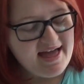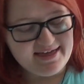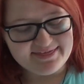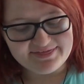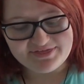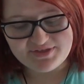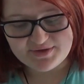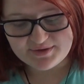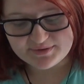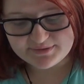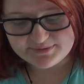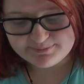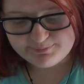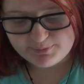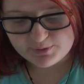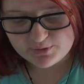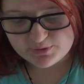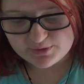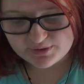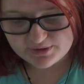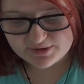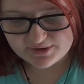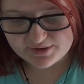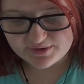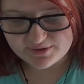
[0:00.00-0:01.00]
This
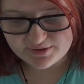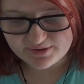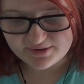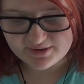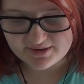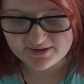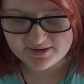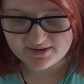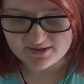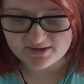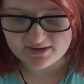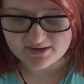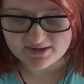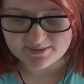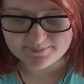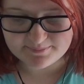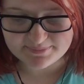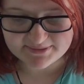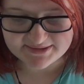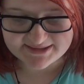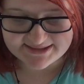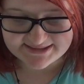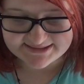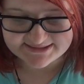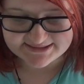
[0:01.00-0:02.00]
book
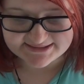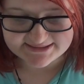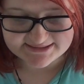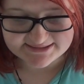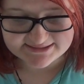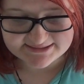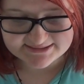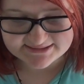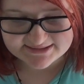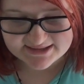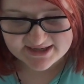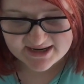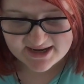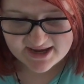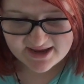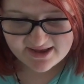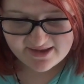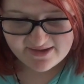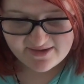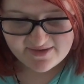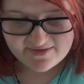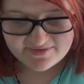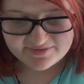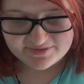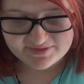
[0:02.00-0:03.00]
completed
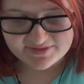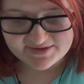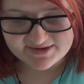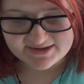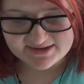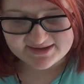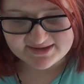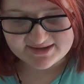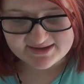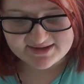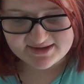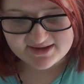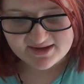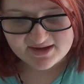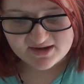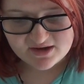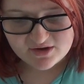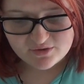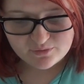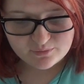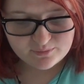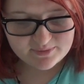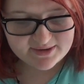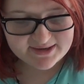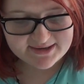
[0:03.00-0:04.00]
the
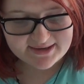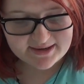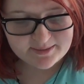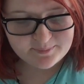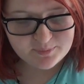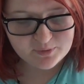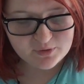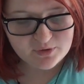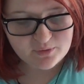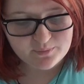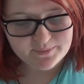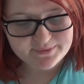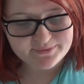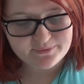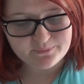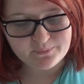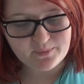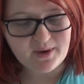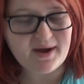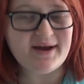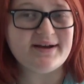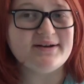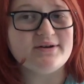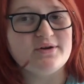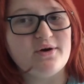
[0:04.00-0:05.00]
read a book with
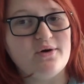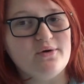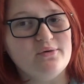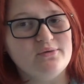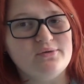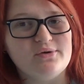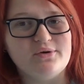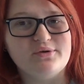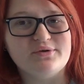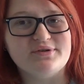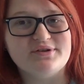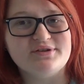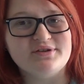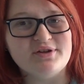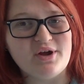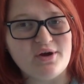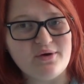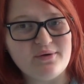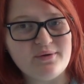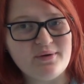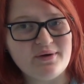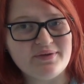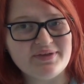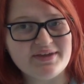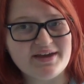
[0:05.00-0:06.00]
white, gold or
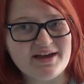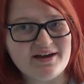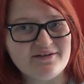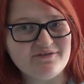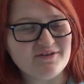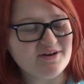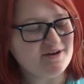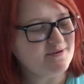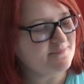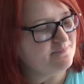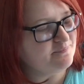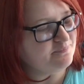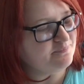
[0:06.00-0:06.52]
snow on the cover,